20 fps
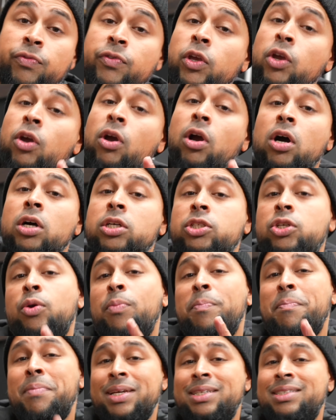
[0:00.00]
for you guys who
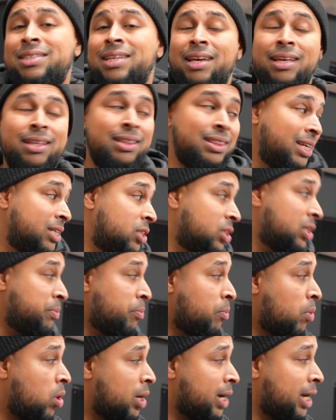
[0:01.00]
missed it, this
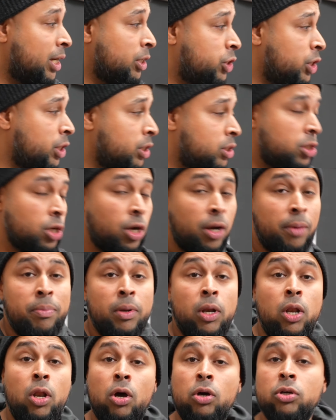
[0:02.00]
MK8 Gti
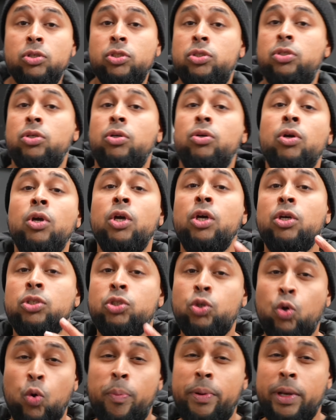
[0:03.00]
belongs to
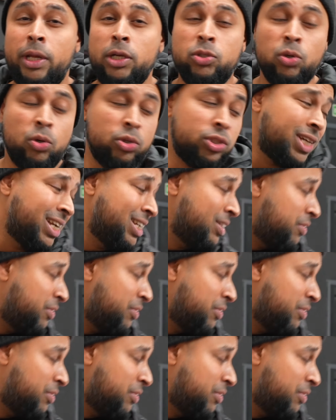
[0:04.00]
Scorpion Exhaust and